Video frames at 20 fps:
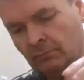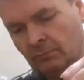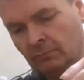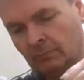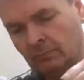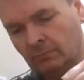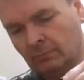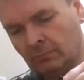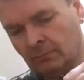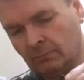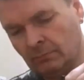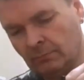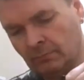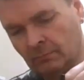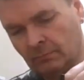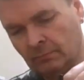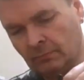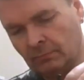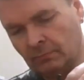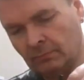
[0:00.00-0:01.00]

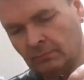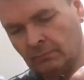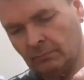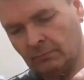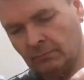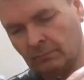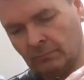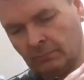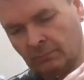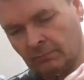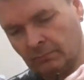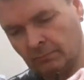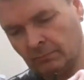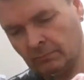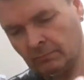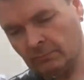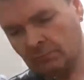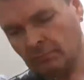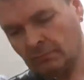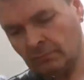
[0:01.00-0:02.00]

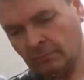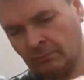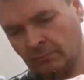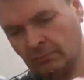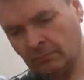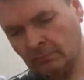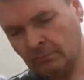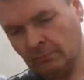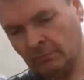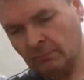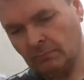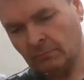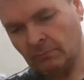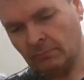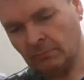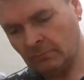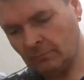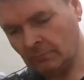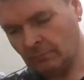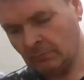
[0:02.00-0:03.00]

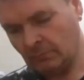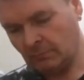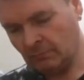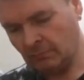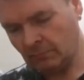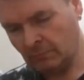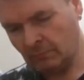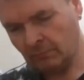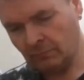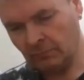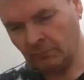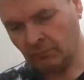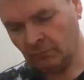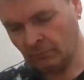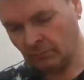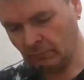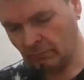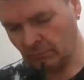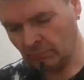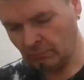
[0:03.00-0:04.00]

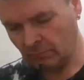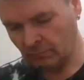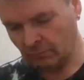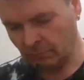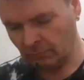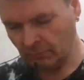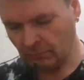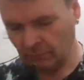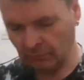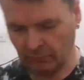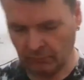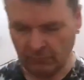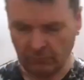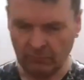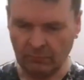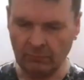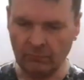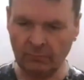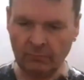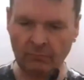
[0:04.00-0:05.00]

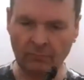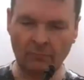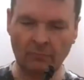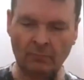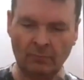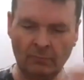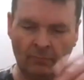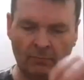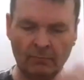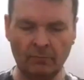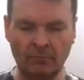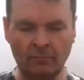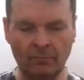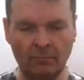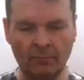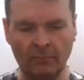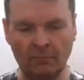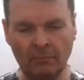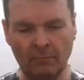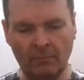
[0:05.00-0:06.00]

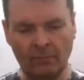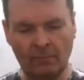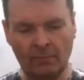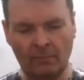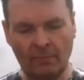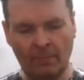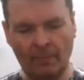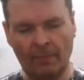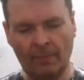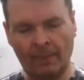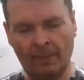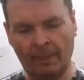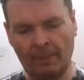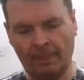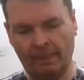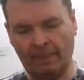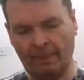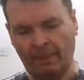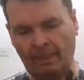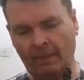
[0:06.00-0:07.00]

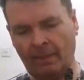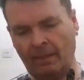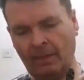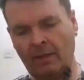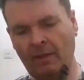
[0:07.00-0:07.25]
No one is speaking in this clip.